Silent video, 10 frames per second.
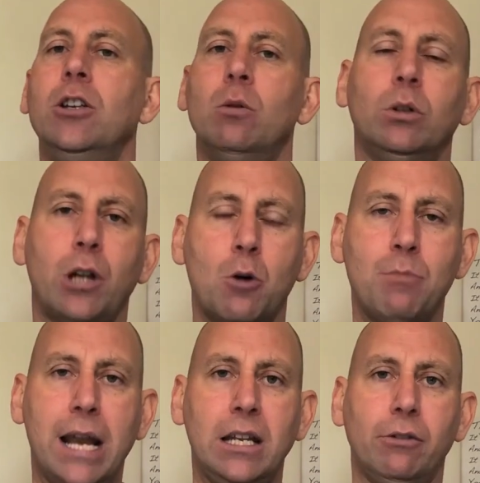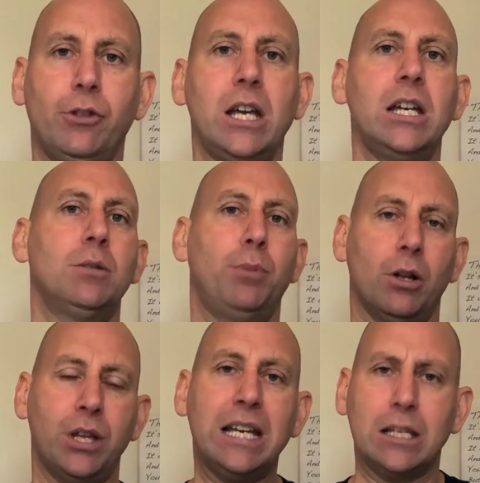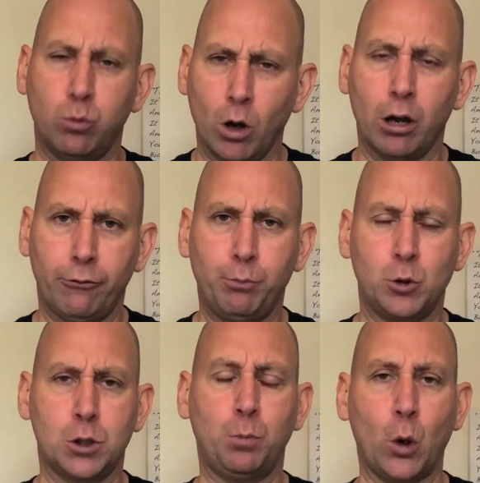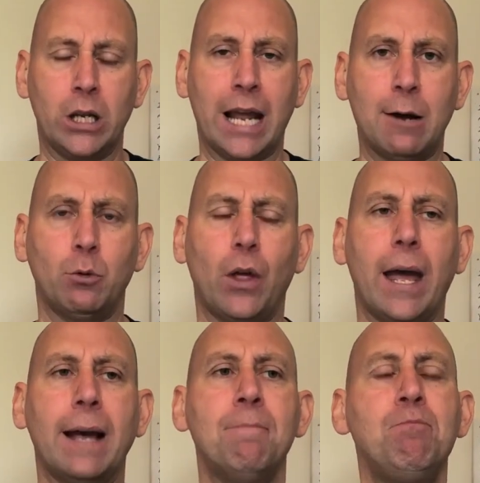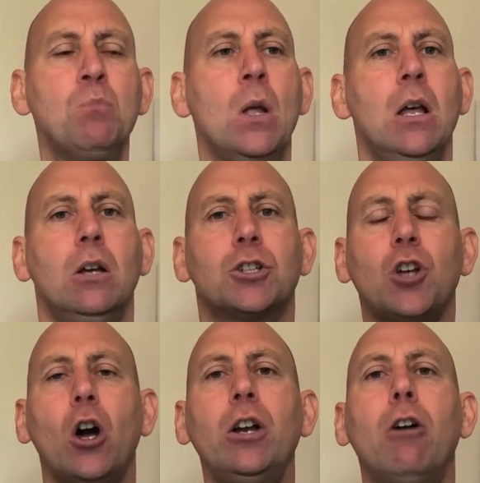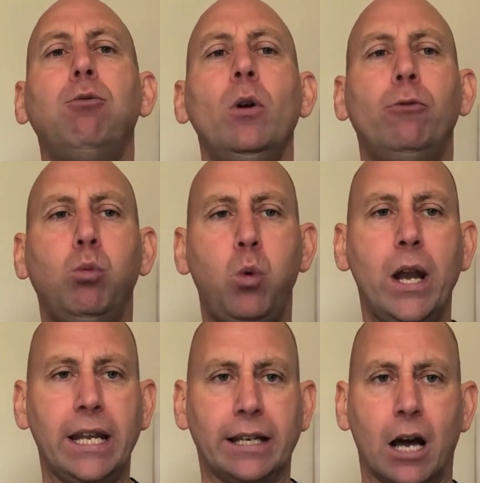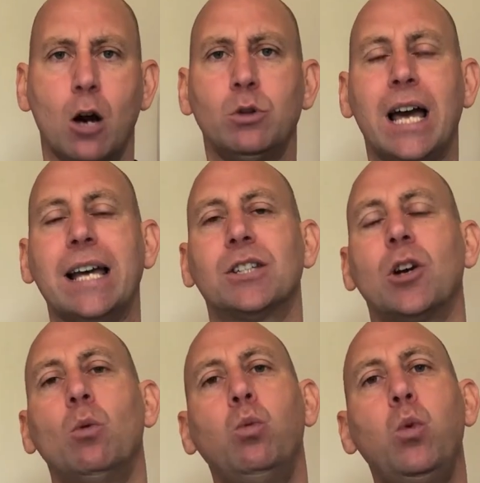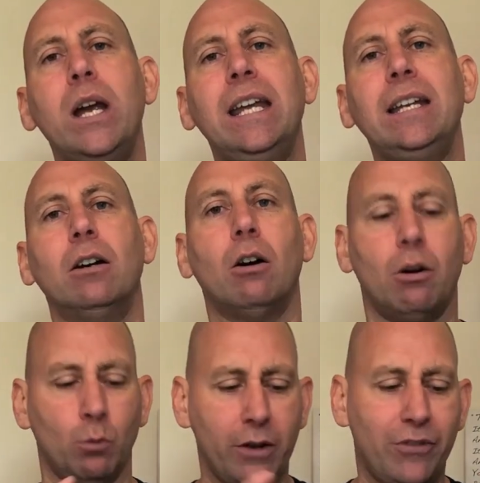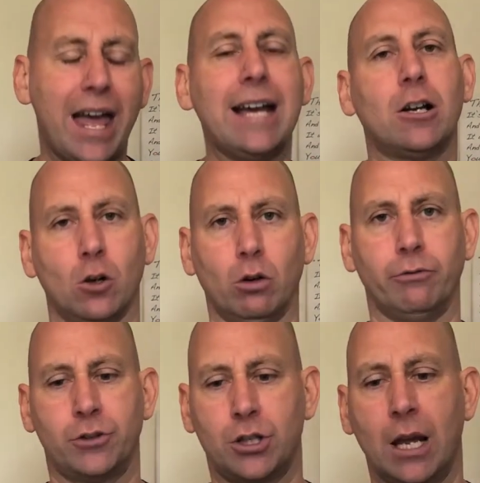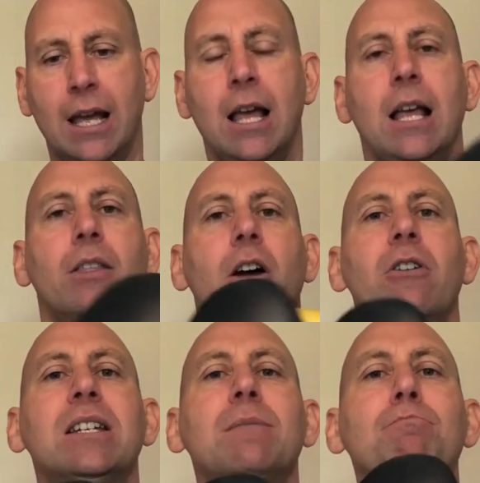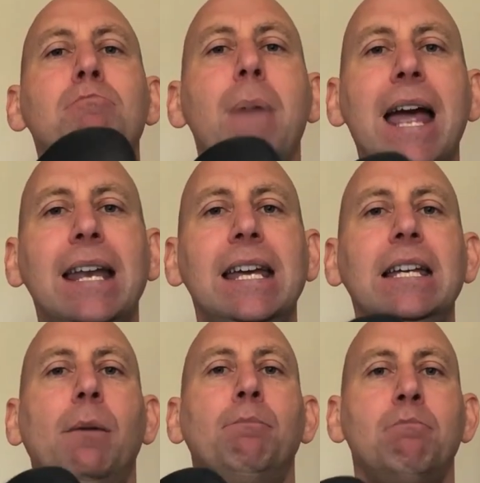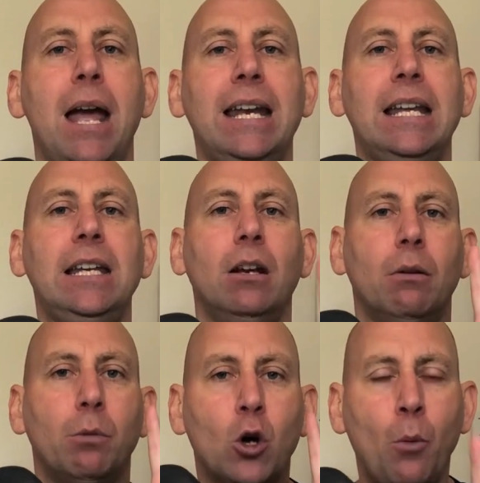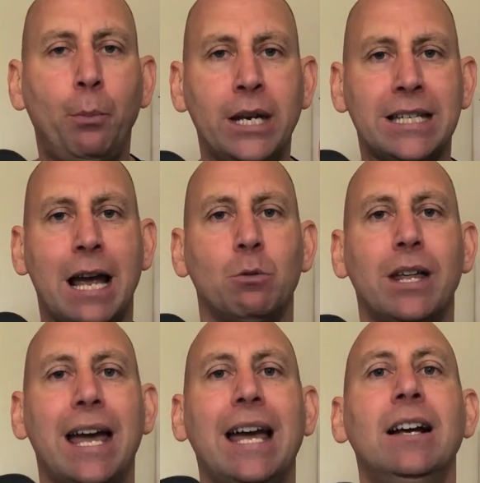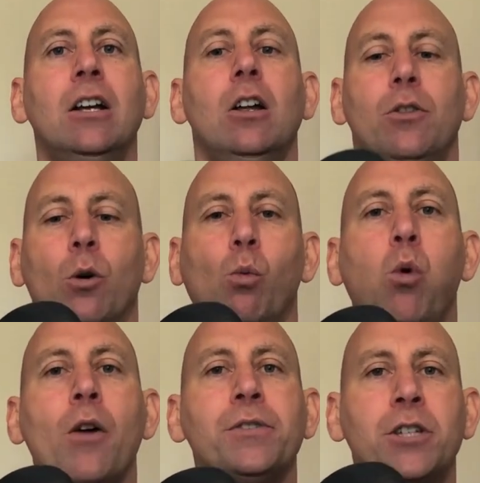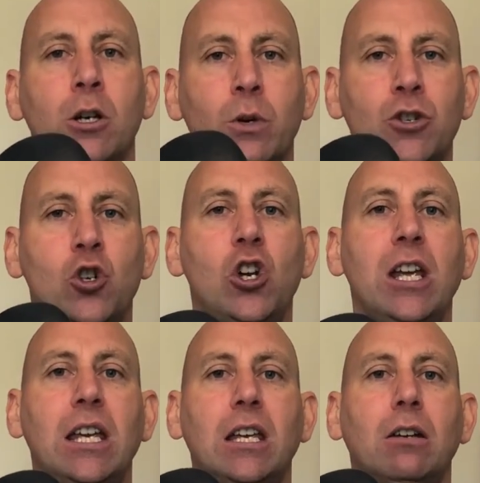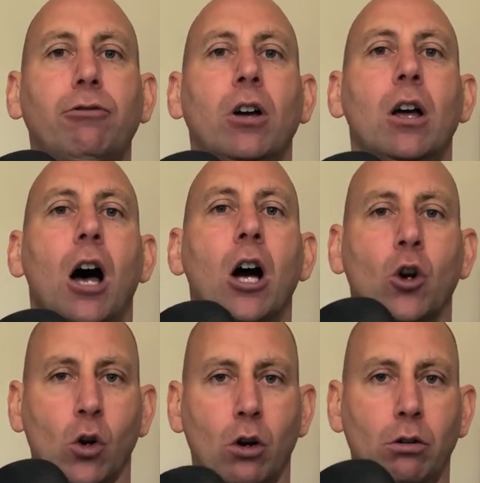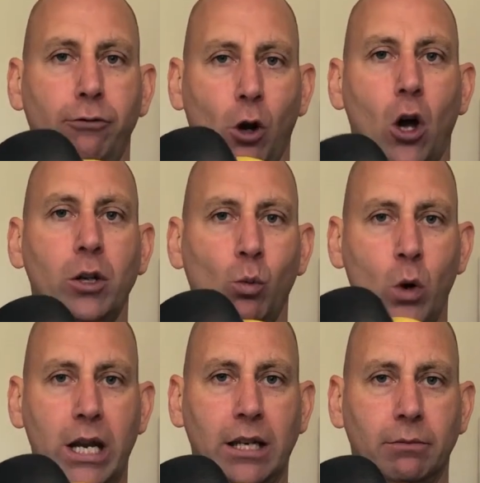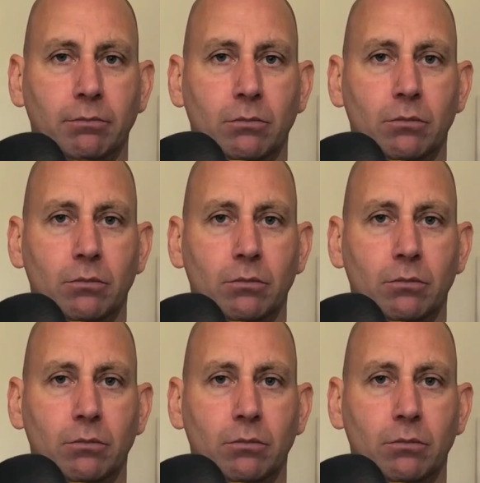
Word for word: You will know many of these, but I think it's worth just putting out there. Starting off with winning. Okay, so winning with their gloves. There is many, many companies out there that want to achieve a glove like winning.